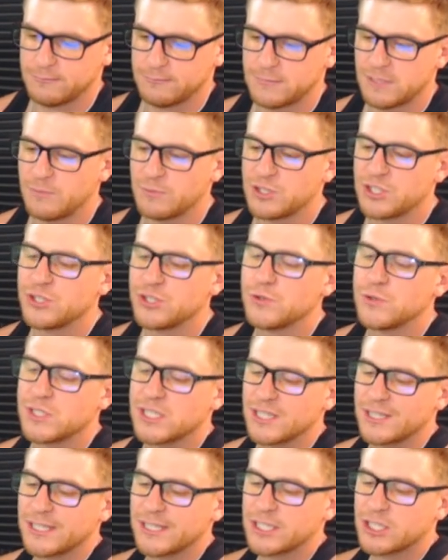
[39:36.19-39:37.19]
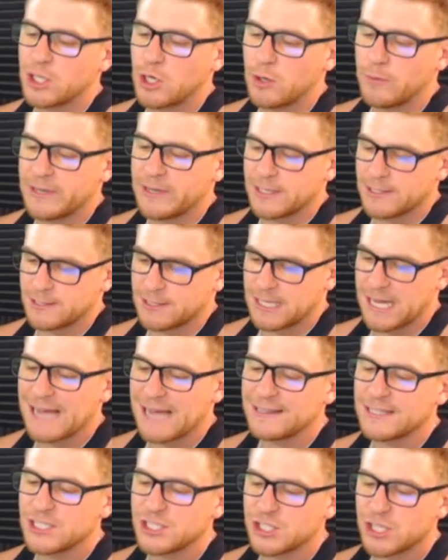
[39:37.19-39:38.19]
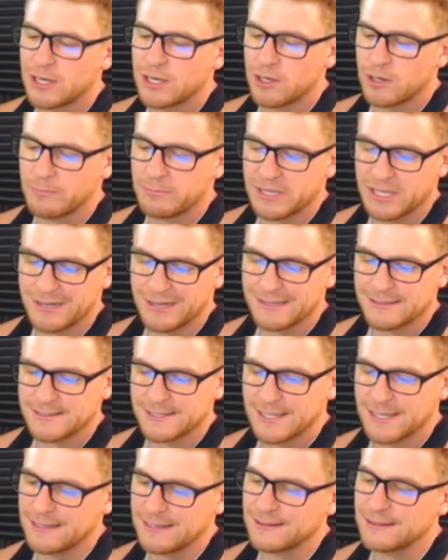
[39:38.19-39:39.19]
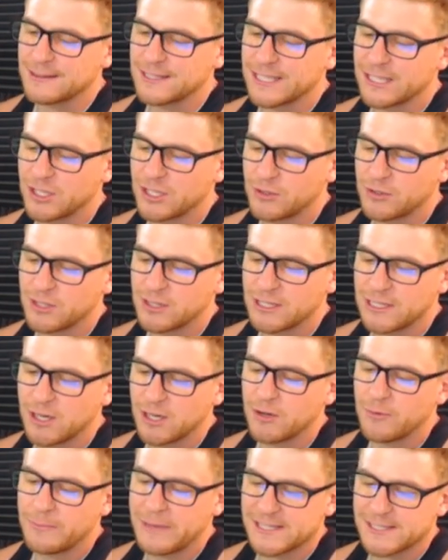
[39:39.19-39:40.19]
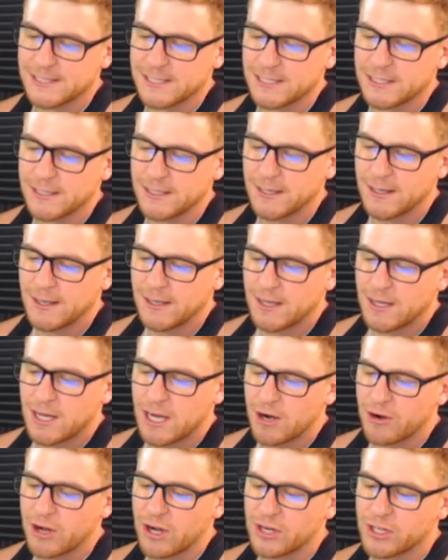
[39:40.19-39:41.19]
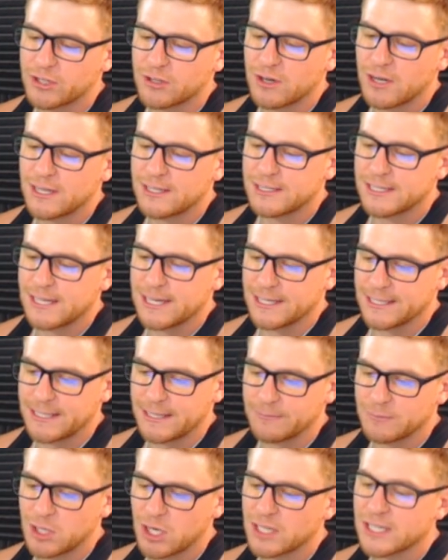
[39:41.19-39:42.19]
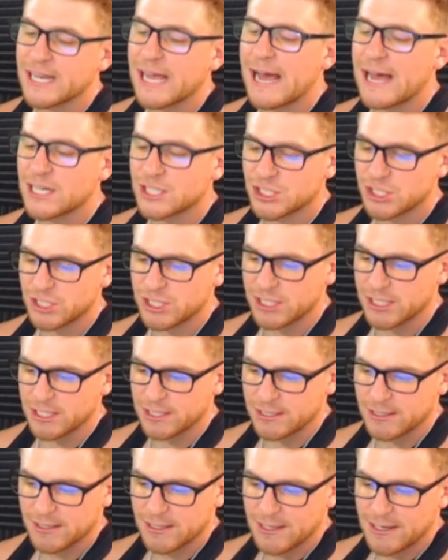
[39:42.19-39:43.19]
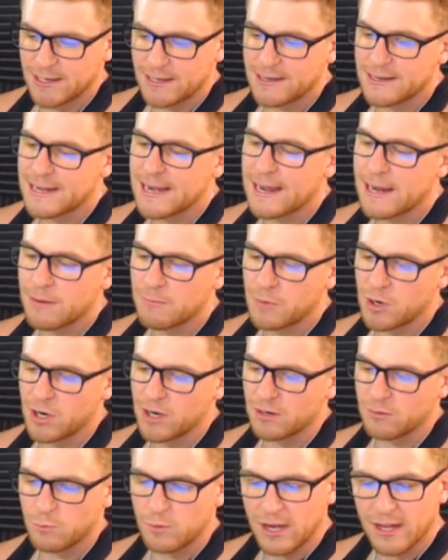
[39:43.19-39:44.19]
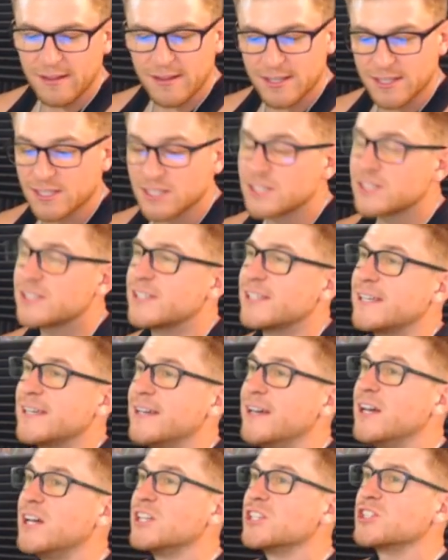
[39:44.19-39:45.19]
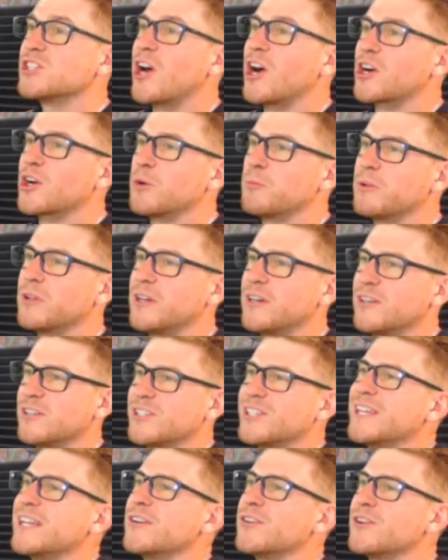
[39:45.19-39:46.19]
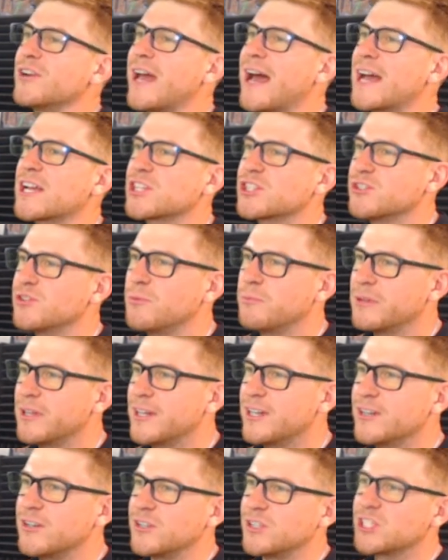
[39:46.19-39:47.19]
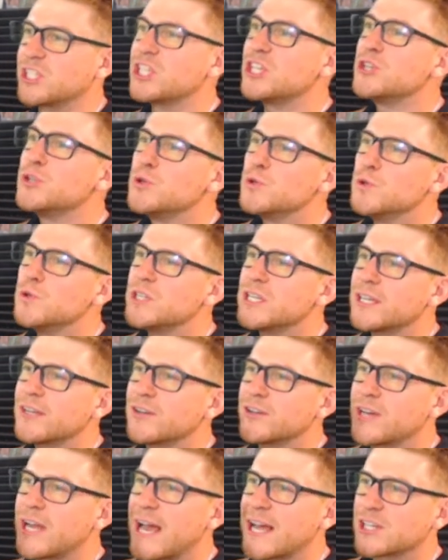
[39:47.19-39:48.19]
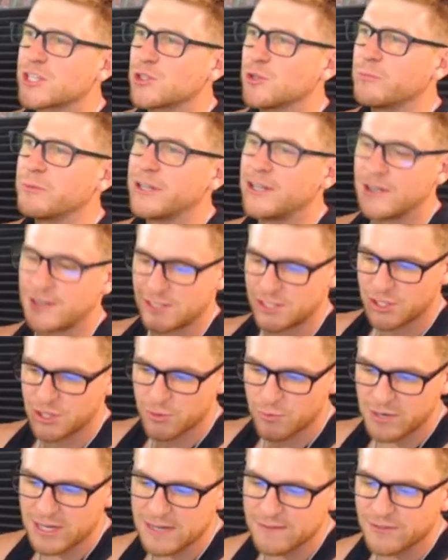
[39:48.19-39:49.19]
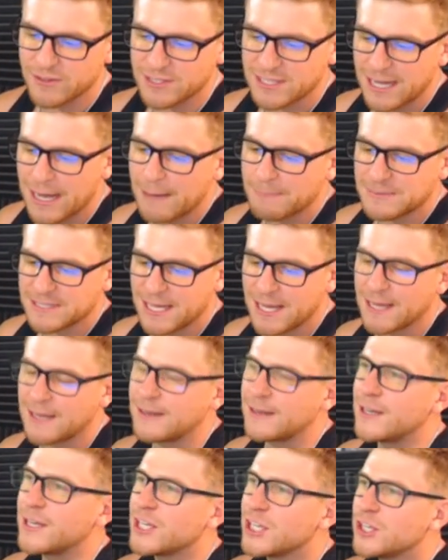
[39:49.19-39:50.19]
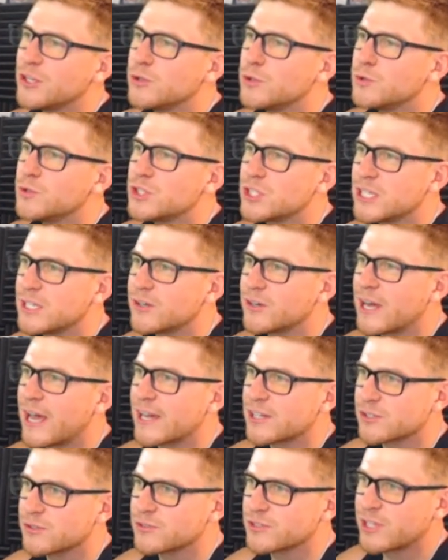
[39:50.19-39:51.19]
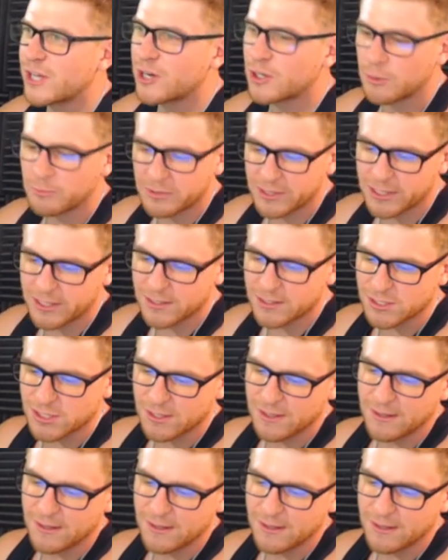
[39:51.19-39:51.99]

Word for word: Number two, Selena Gomez, Kylie Jenner, Beyonce, Leo, Leo Messi, Ariana Grande, Kim Kardashian, Neymar. What? See, soccer players, international players, huge mm. international players. Mm. Three of the top ten mm. huge international soccer players.